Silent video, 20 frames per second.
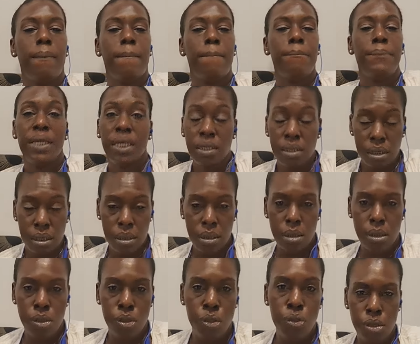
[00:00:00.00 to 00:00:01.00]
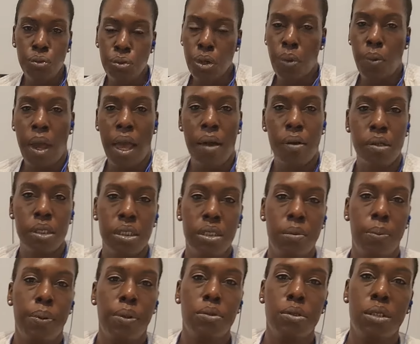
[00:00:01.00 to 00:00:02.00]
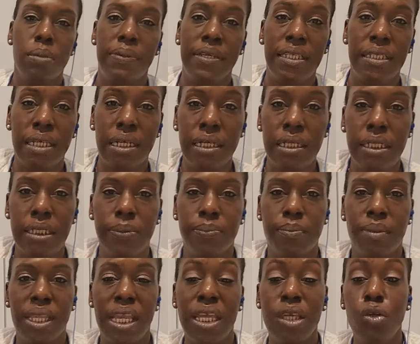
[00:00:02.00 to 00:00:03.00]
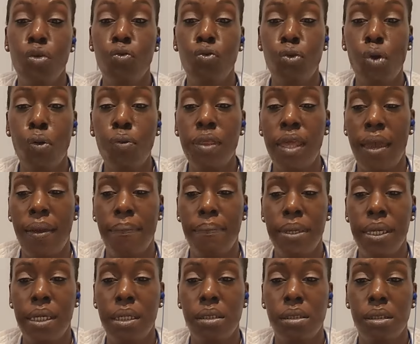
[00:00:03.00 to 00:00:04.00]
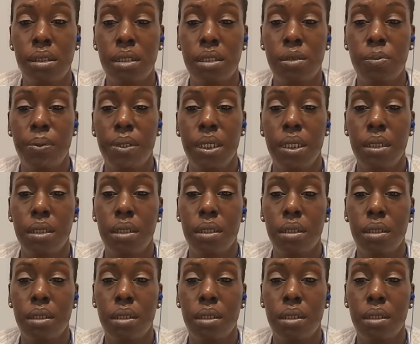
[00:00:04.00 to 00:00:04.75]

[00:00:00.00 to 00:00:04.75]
because you know how it's supposed to be done. And you know that because it's been,